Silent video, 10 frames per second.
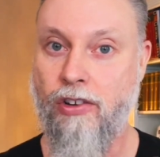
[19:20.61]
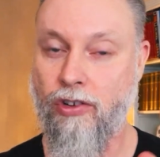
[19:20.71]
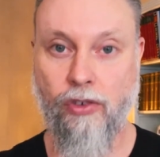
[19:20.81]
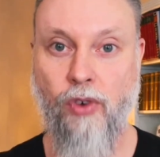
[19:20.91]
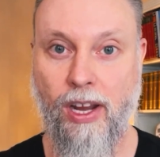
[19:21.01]

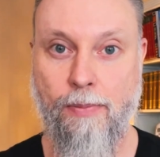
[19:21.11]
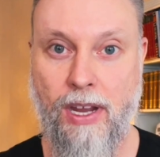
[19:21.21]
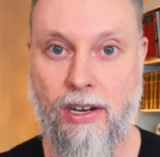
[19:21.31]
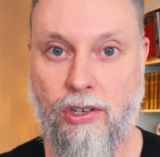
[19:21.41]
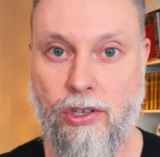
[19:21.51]
not
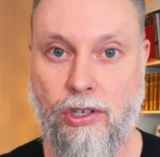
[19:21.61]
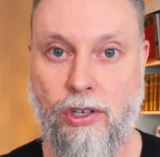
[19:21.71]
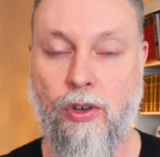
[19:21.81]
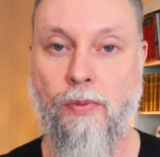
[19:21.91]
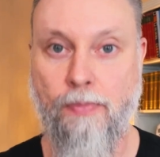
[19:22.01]
recommended to
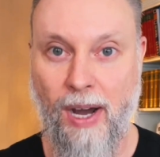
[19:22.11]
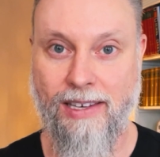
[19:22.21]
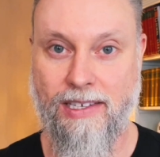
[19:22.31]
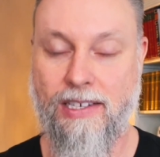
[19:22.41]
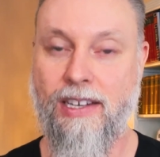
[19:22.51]
you, but